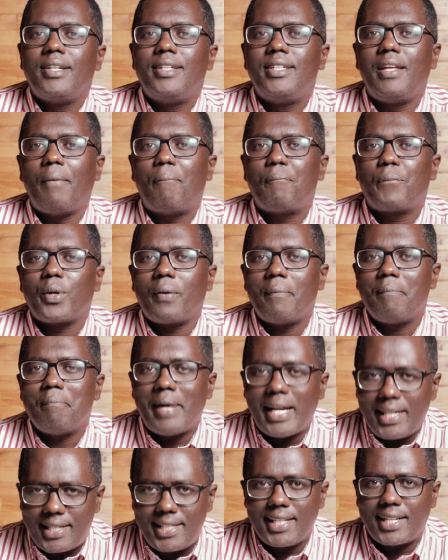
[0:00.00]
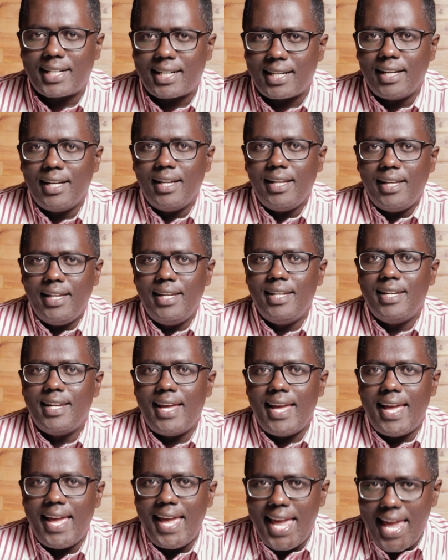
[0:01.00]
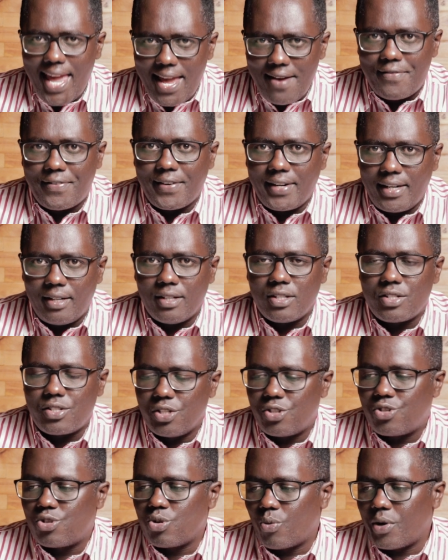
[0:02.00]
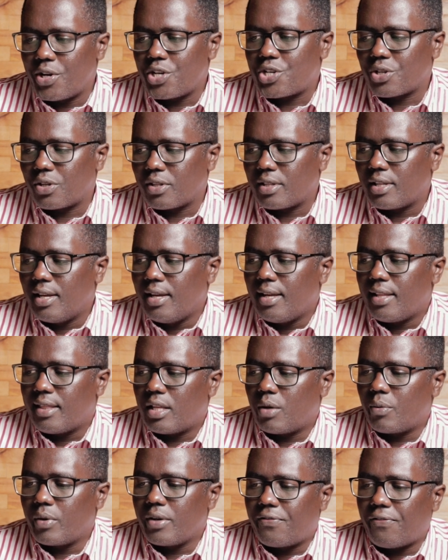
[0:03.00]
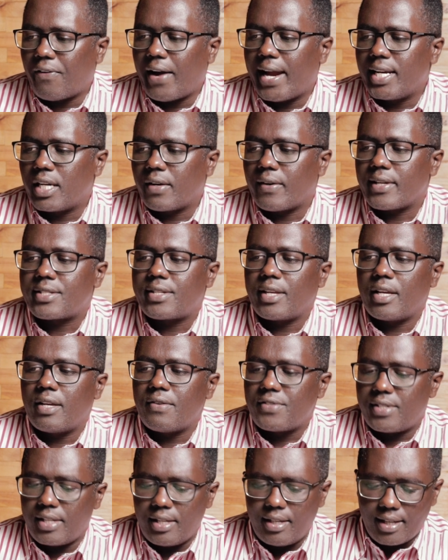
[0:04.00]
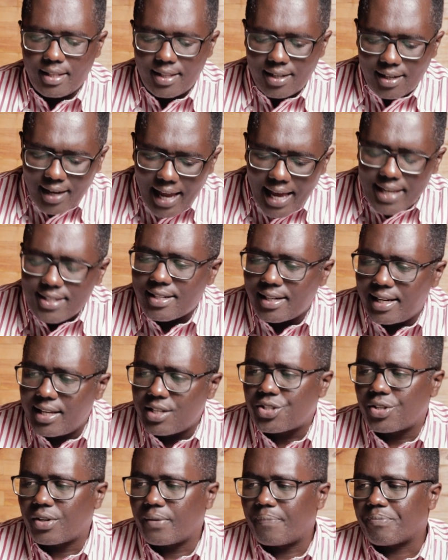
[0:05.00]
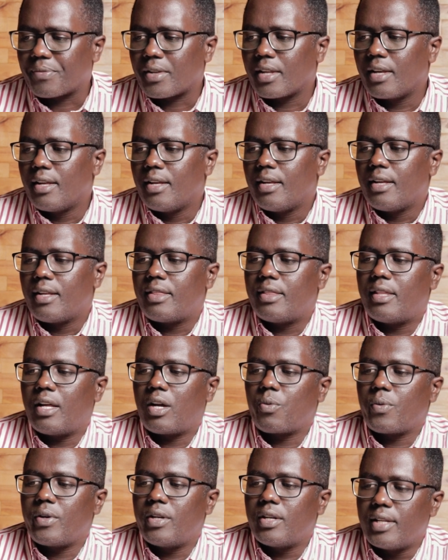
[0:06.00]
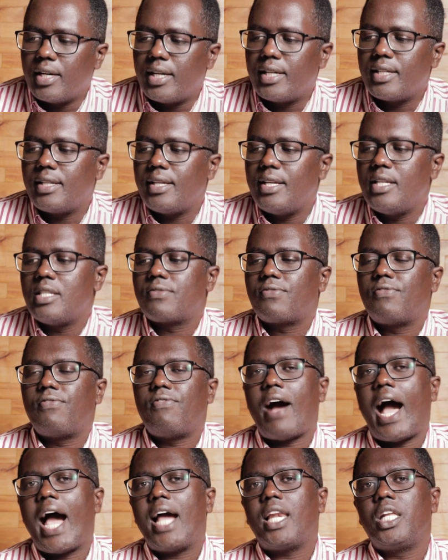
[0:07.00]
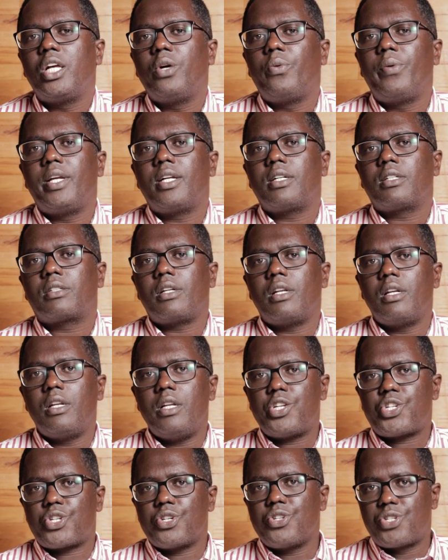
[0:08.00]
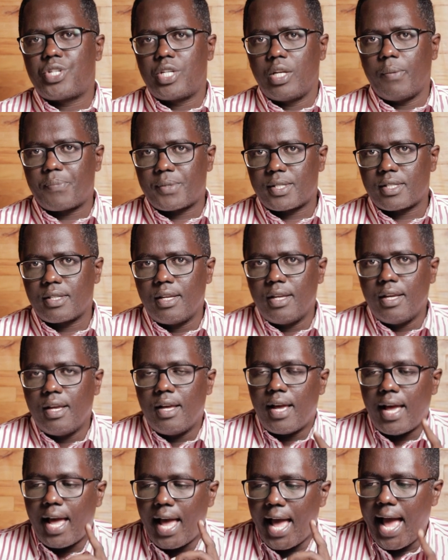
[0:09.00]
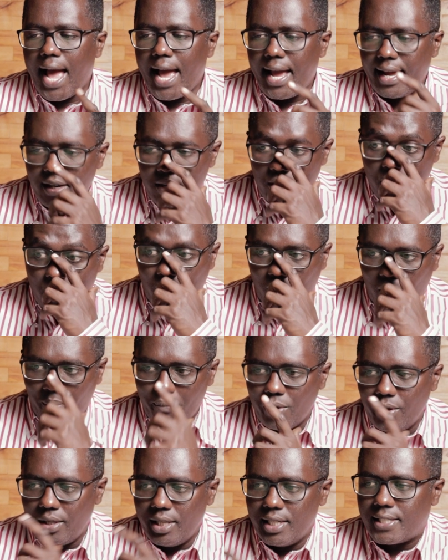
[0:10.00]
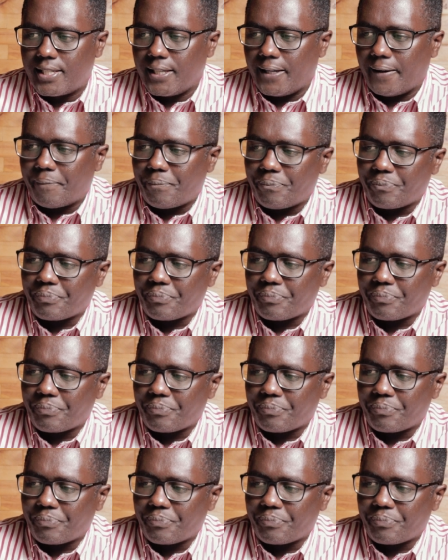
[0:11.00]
diplomatic in every situation that we find ourselves in. And the last lesson that we learn is valuing relationships and community.